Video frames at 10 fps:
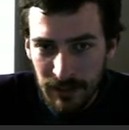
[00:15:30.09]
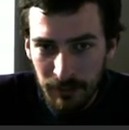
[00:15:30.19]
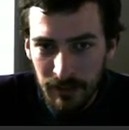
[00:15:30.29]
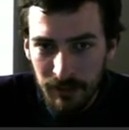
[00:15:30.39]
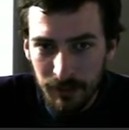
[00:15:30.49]
and we
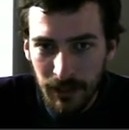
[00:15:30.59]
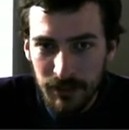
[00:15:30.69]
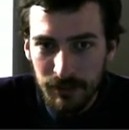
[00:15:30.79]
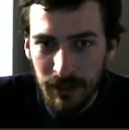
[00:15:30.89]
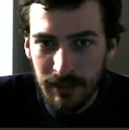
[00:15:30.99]
need to
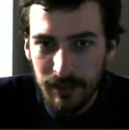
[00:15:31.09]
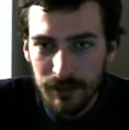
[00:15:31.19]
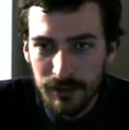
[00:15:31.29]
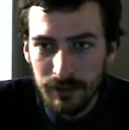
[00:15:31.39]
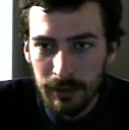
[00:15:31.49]
extract our
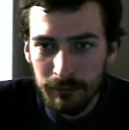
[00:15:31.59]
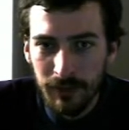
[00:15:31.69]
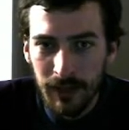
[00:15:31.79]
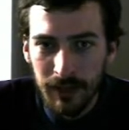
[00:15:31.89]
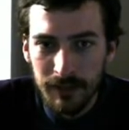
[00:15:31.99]
stream
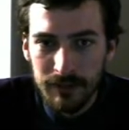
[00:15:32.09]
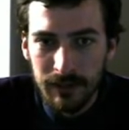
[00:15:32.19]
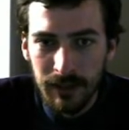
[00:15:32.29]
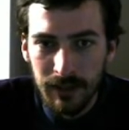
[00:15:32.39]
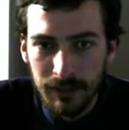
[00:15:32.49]
files
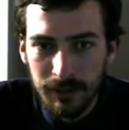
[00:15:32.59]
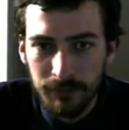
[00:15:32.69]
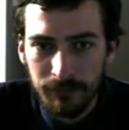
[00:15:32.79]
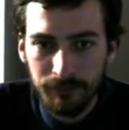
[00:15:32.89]
now.